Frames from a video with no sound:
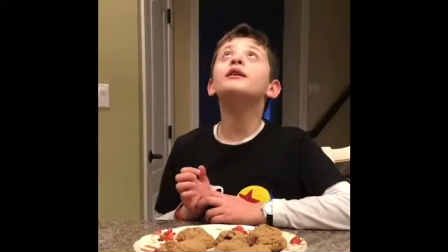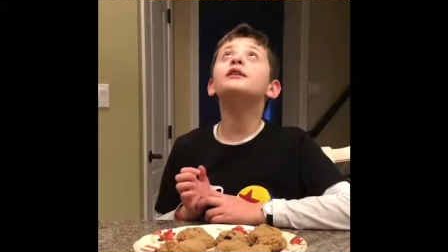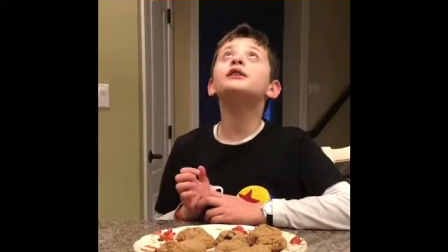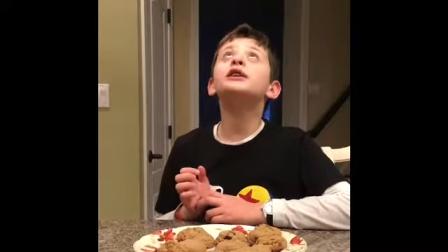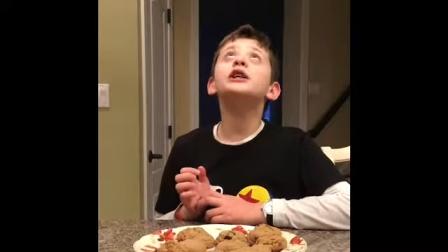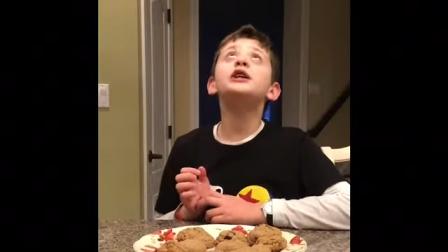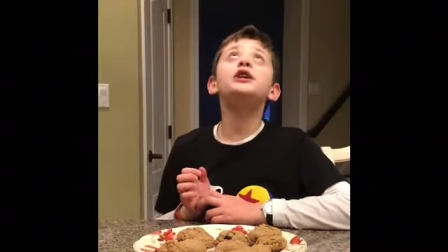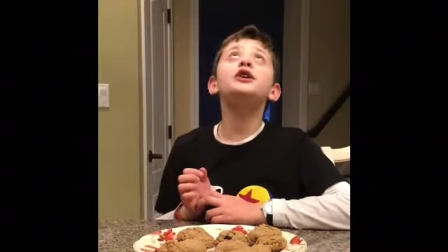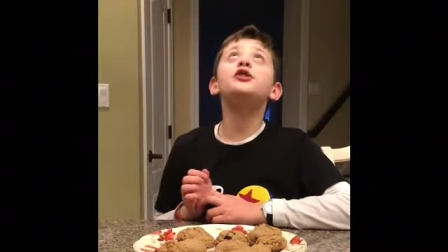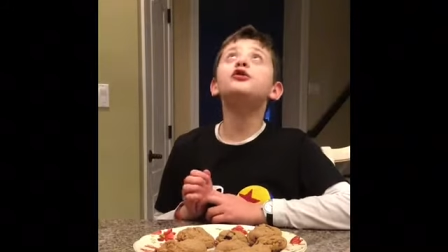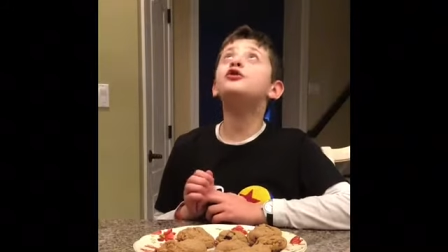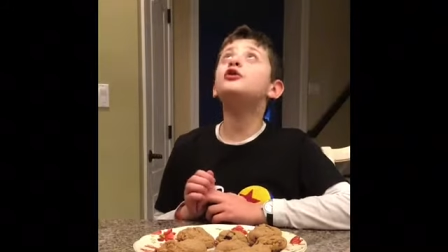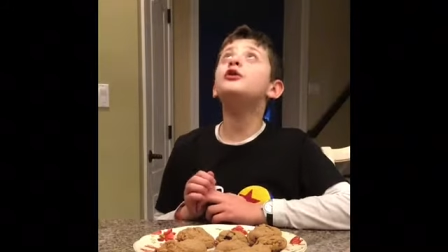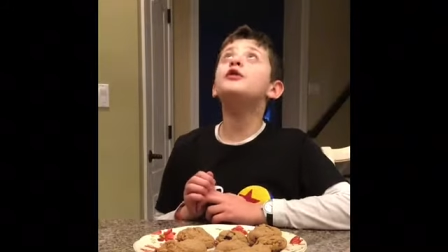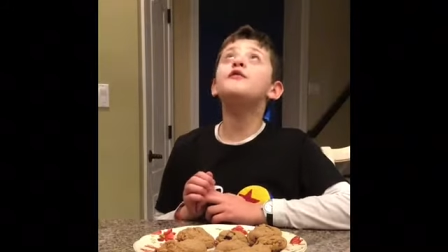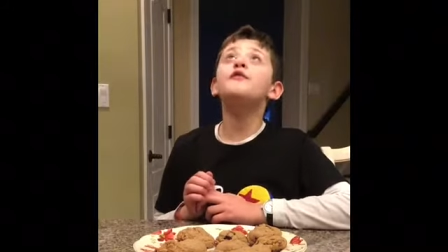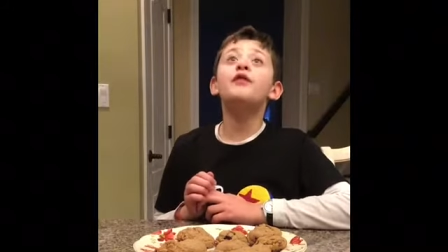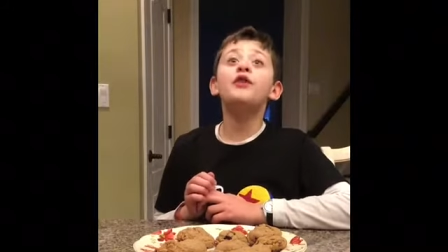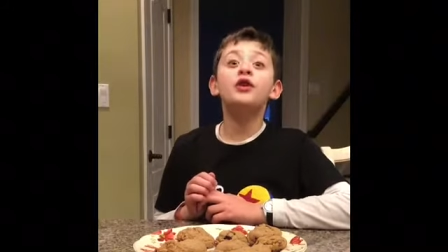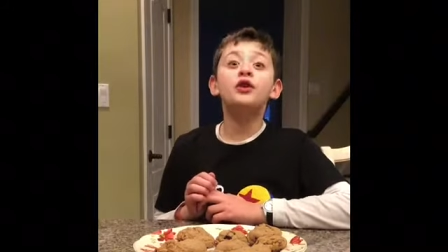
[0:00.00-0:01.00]
to
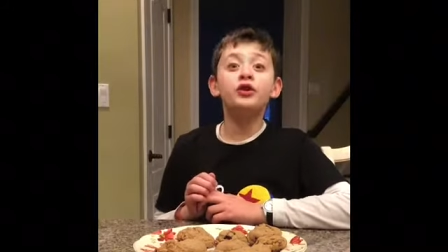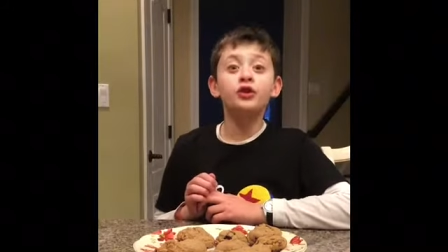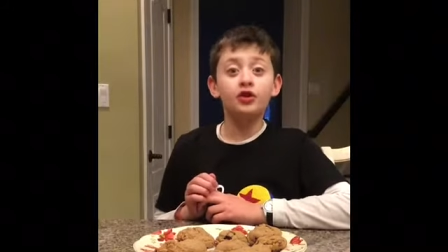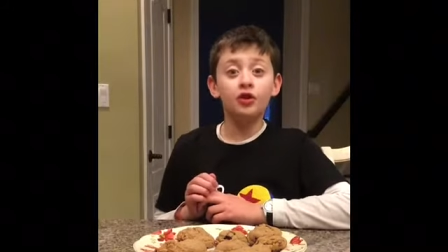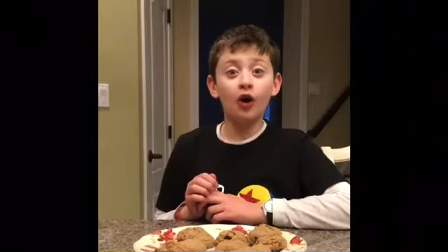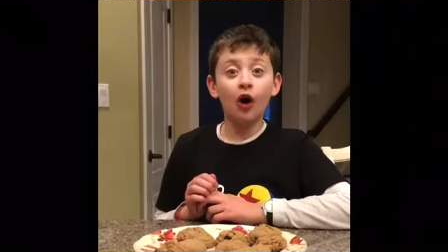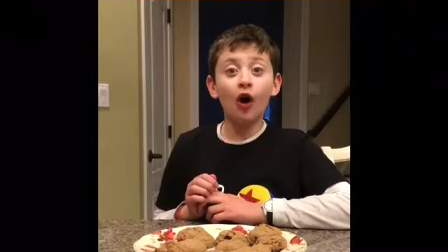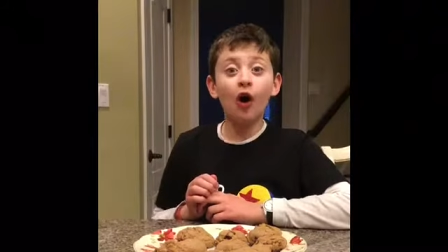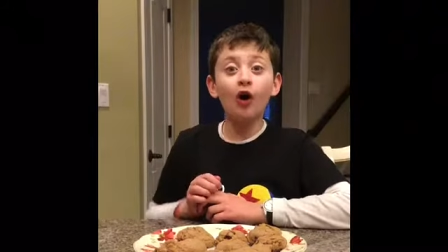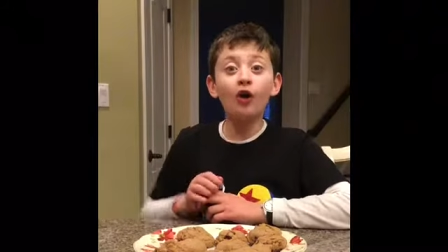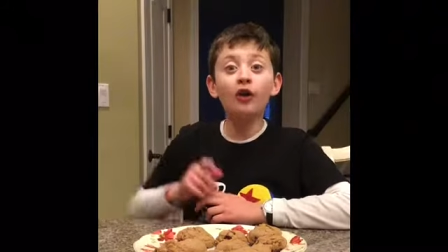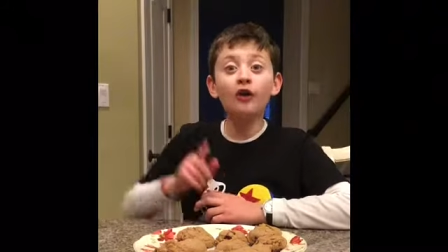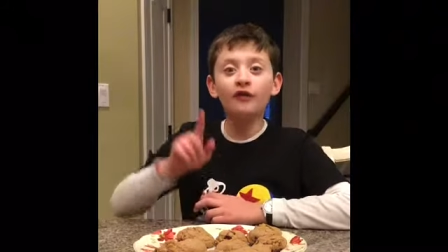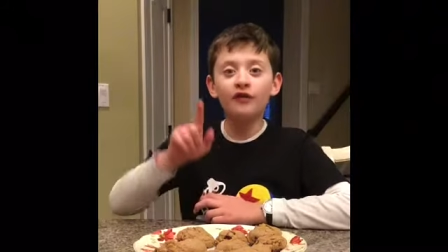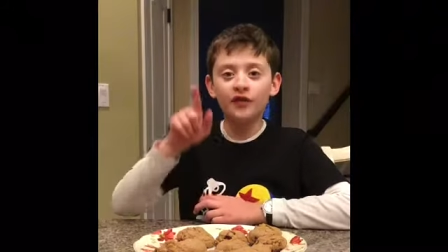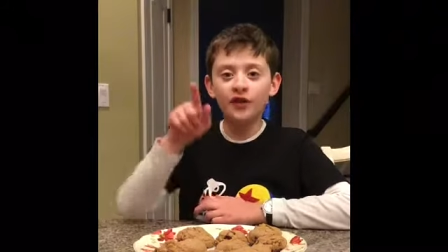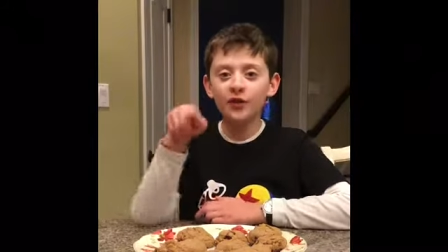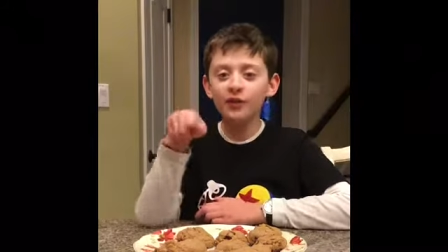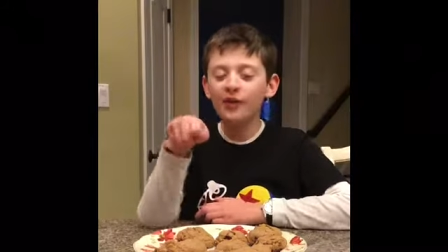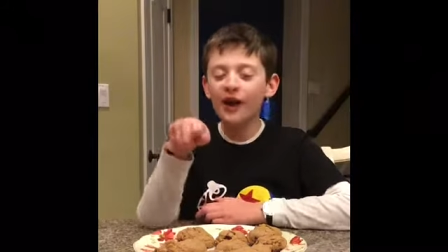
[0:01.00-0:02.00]
YouTube for all
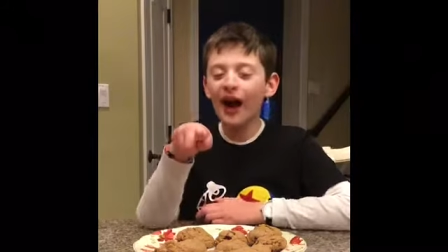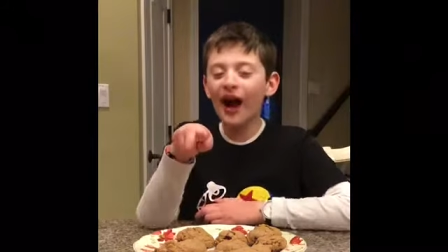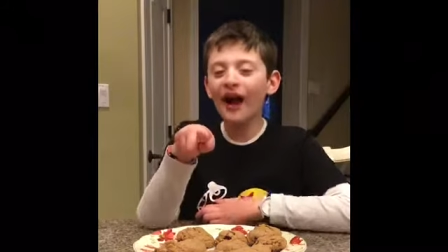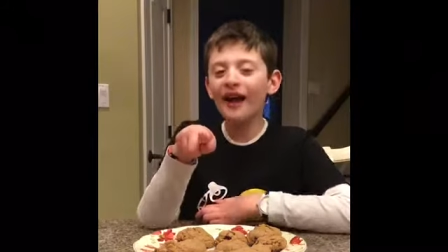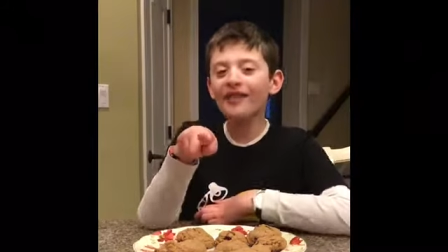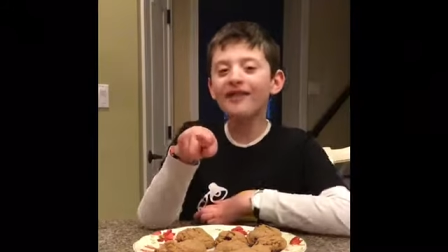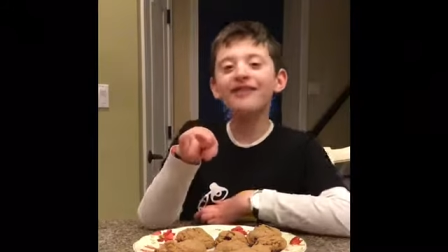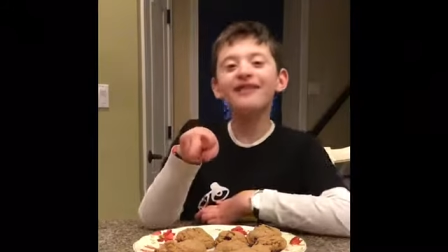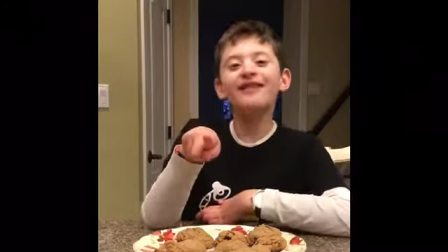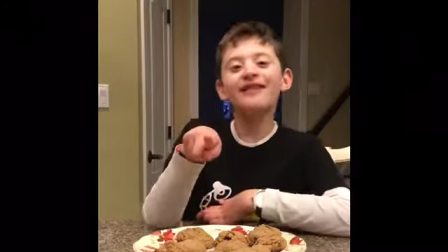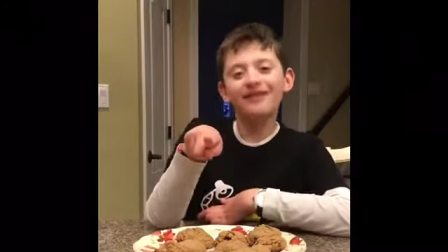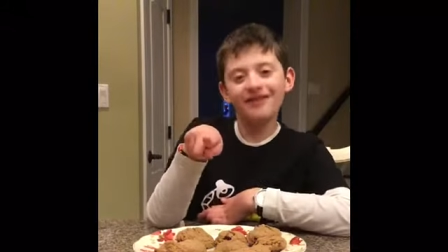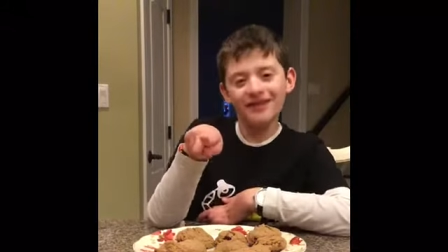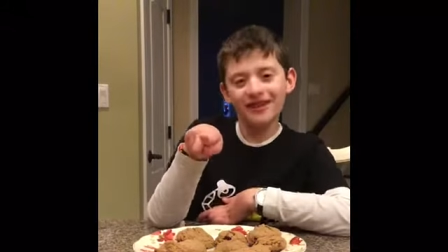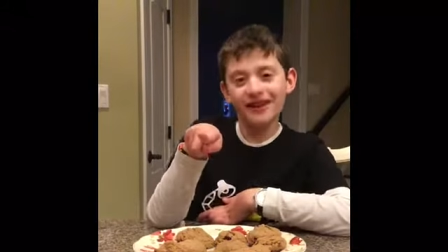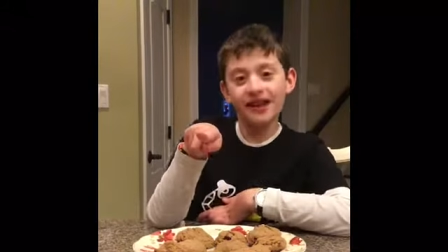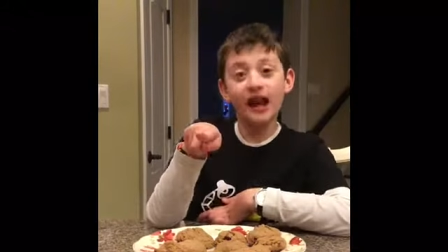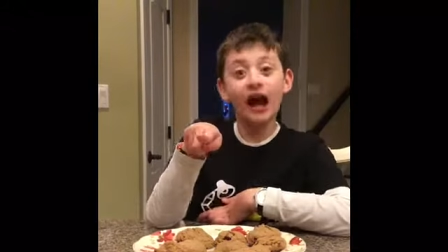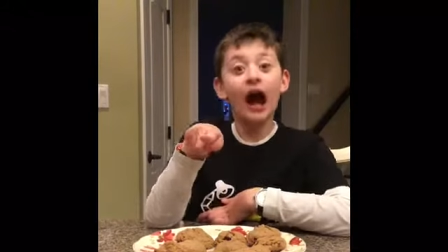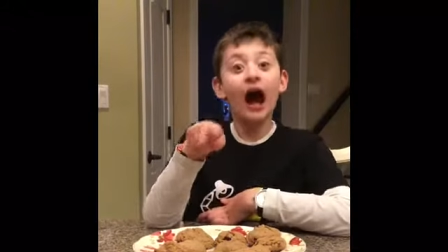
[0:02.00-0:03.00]
of you guys to
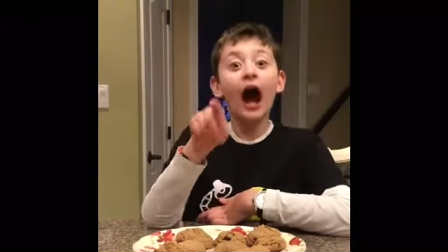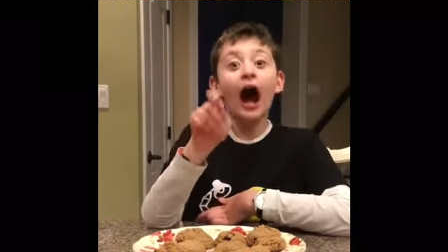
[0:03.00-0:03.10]
see.